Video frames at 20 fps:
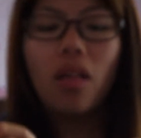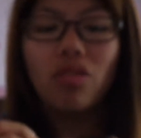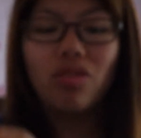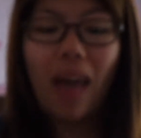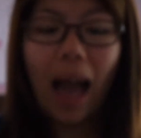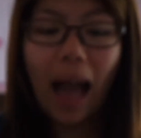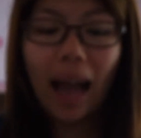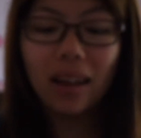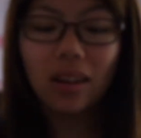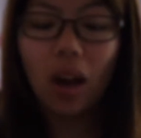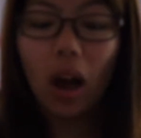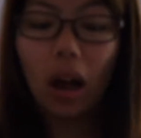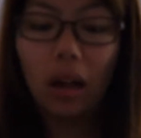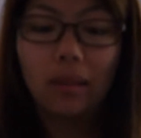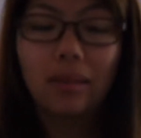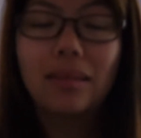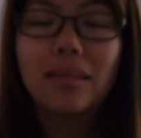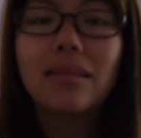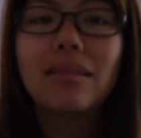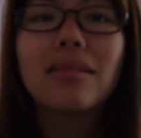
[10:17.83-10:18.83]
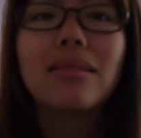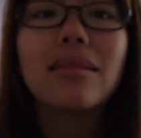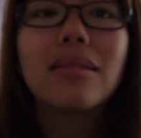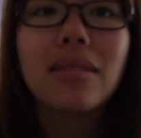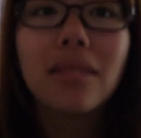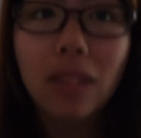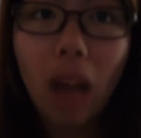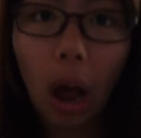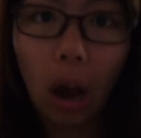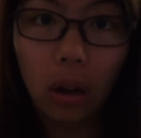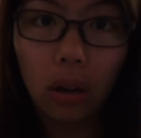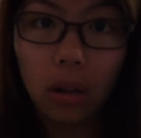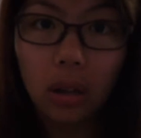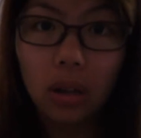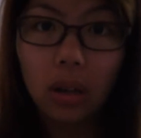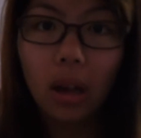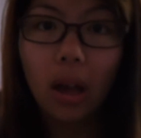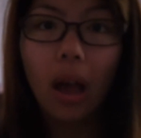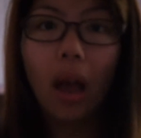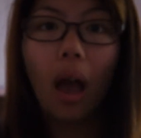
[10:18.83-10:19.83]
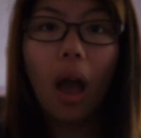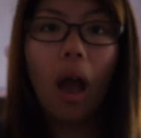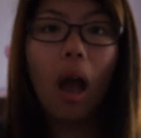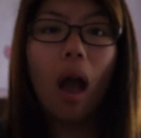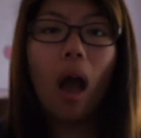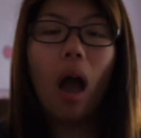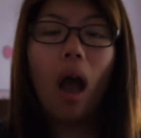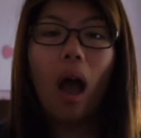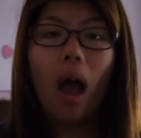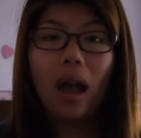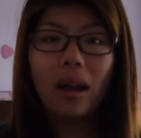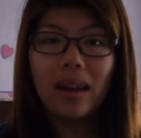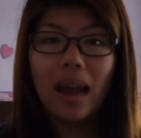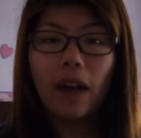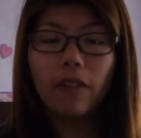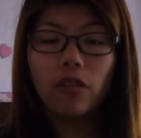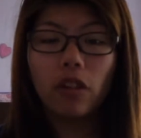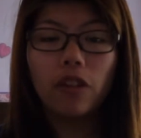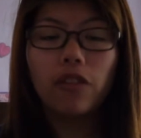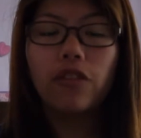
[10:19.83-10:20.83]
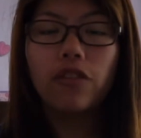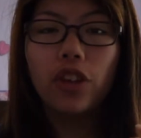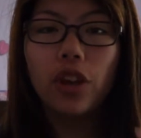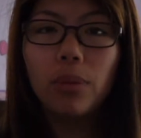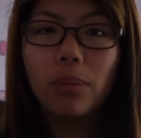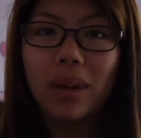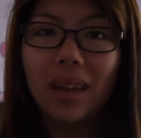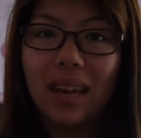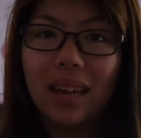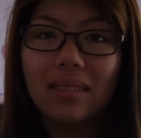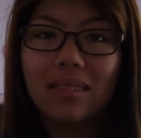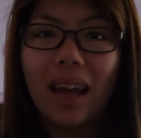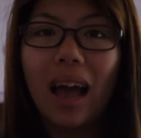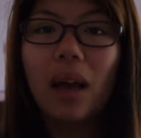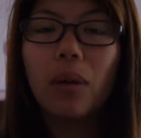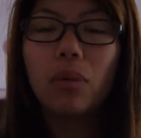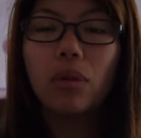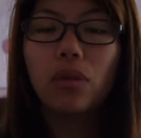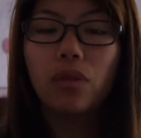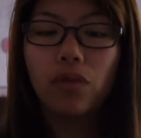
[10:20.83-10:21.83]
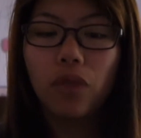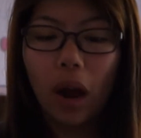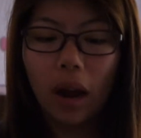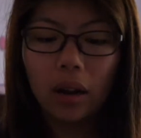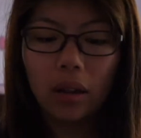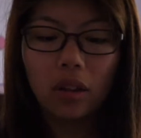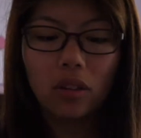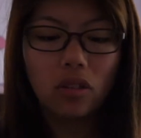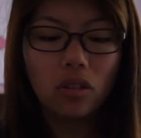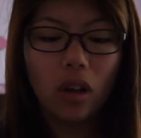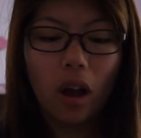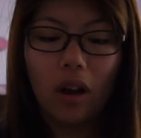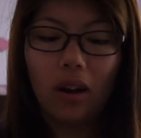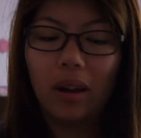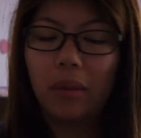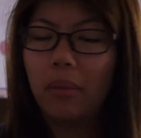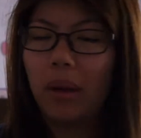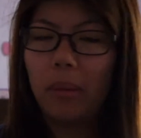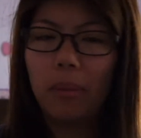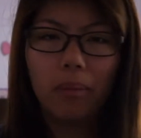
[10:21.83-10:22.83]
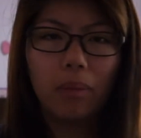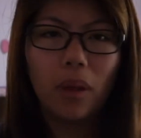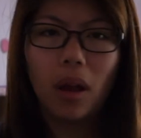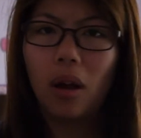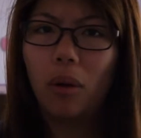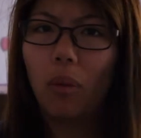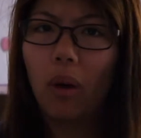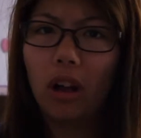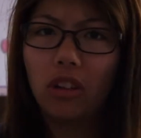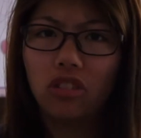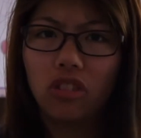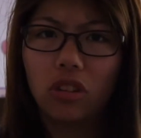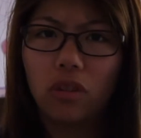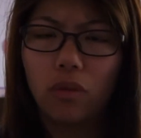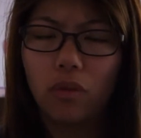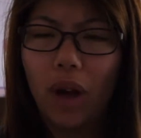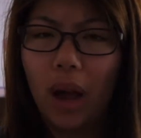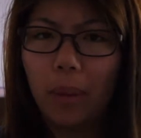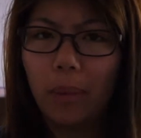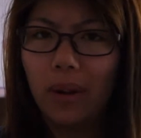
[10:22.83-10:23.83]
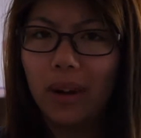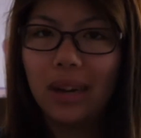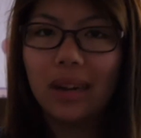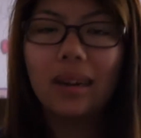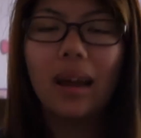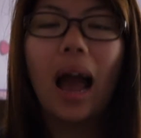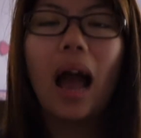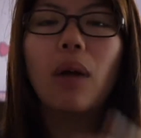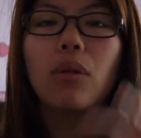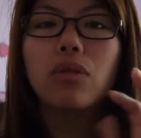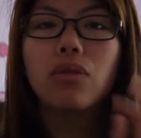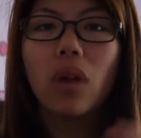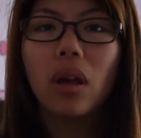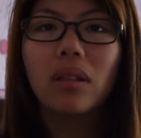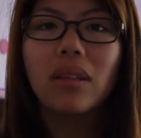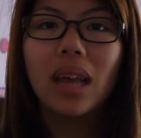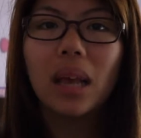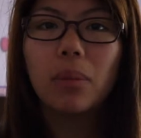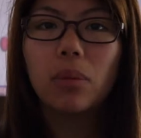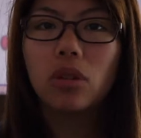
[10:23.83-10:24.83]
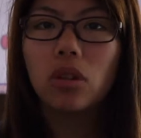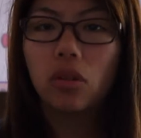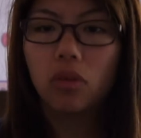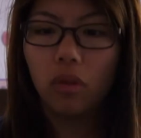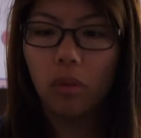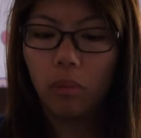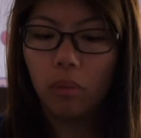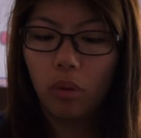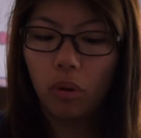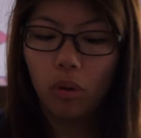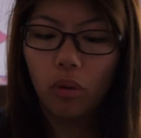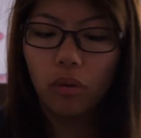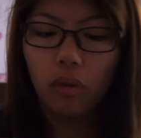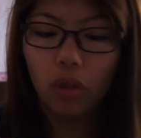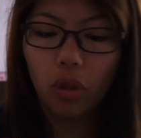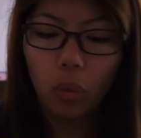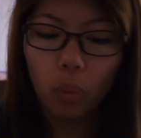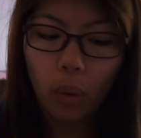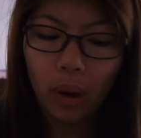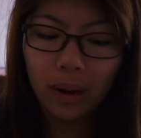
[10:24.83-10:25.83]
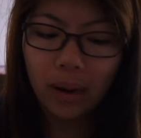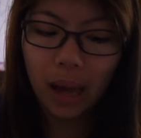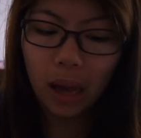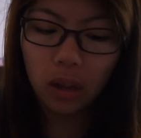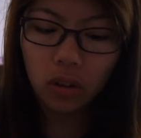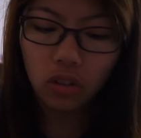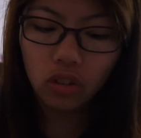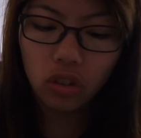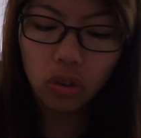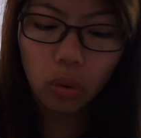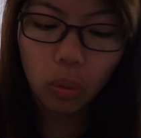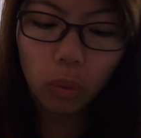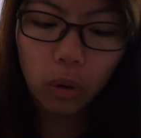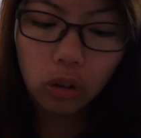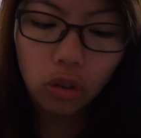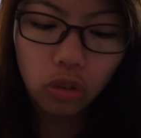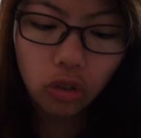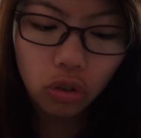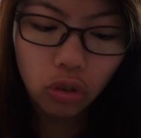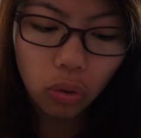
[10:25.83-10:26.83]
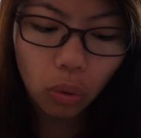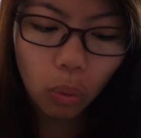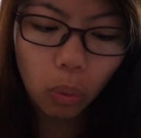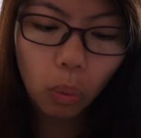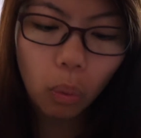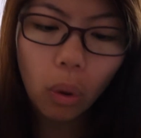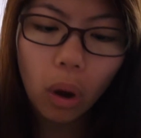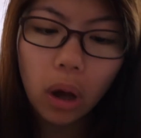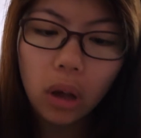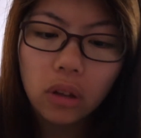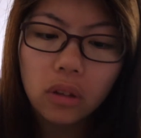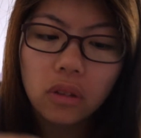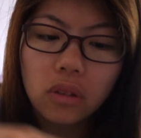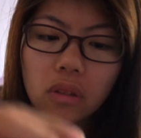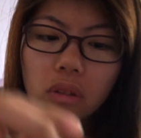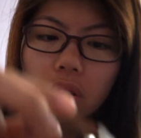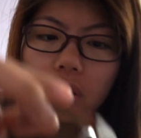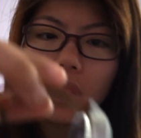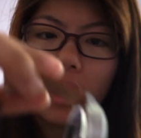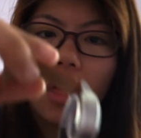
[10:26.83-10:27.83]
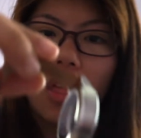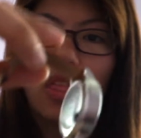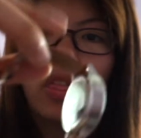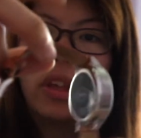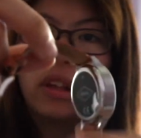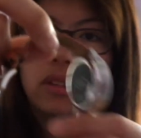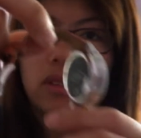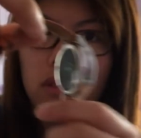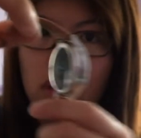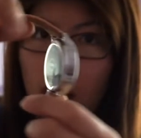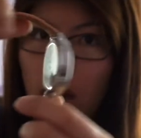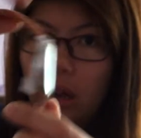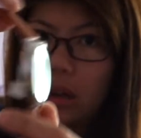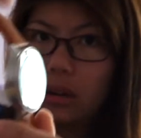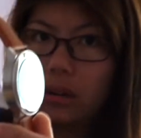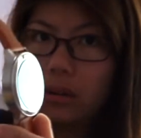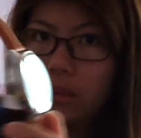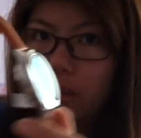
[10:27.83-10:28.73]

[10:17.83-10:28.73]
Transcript: That got stuck. And after a few minutes, I was finally, sorry, my watch just vibrated. I was finally able to remove the one end, which was this side.